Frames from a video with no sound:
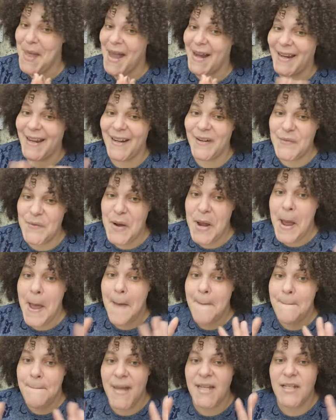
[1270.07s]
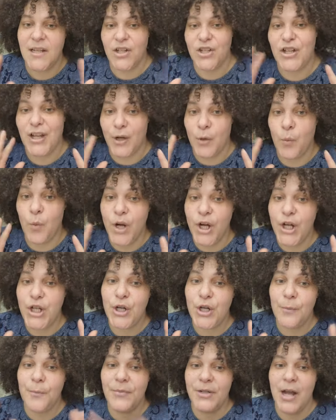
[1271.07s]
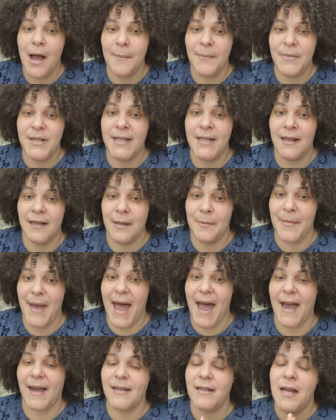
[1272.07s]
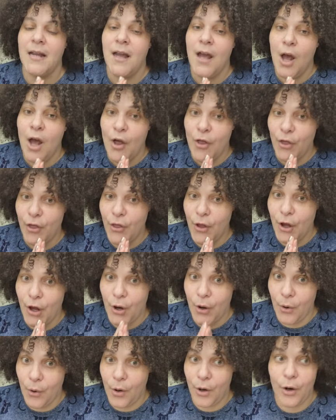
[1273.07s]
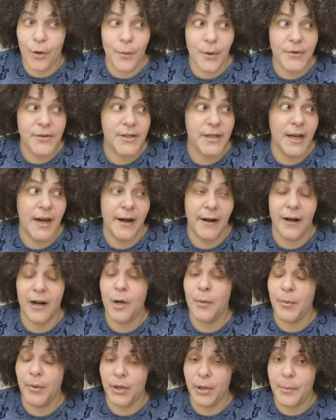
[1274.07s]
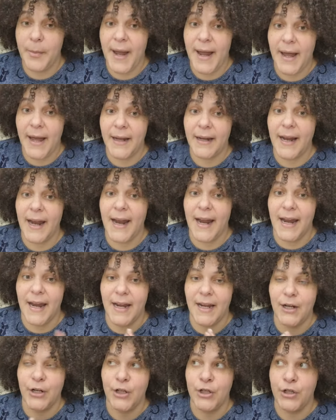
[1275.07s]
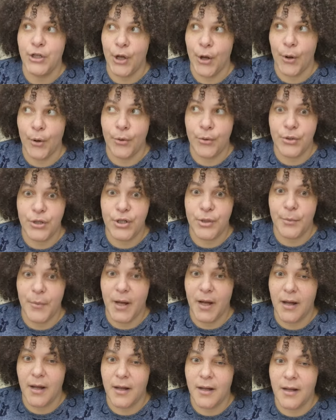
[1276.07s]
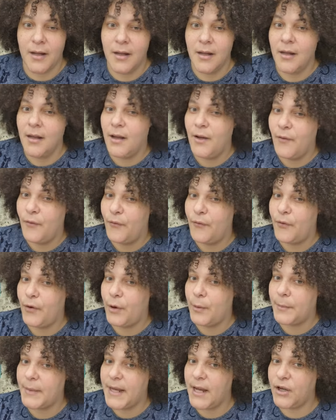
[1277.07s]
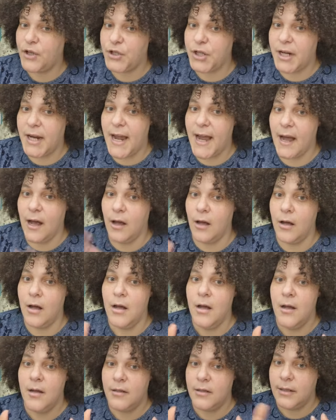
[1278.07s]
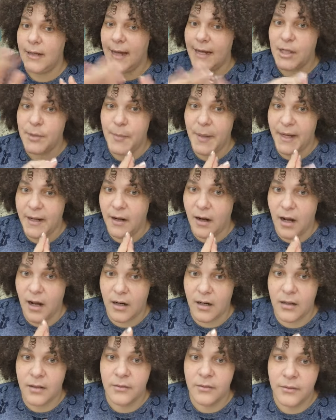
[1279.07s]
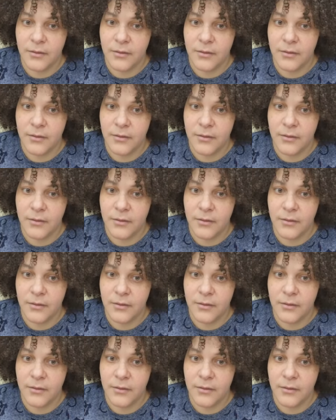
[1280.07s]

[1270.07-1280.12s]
I get messaged like, "What is your top selling bags?" The Rosa Erica Bowler bag and the Ojima from Country Cal slash Bedhog.